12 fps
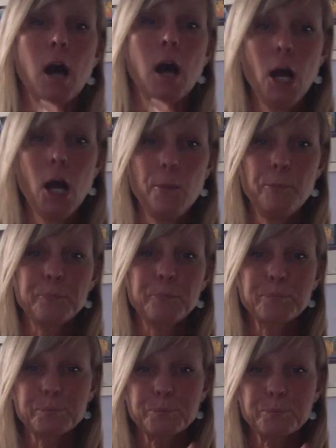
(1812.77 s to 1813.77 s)

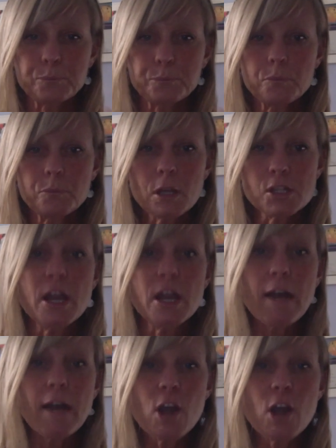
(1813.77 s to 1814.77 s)
So you
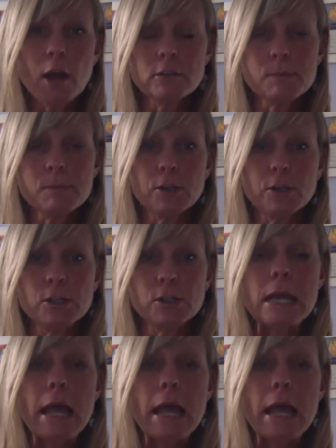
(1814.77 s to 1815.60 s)
have the autoresponders,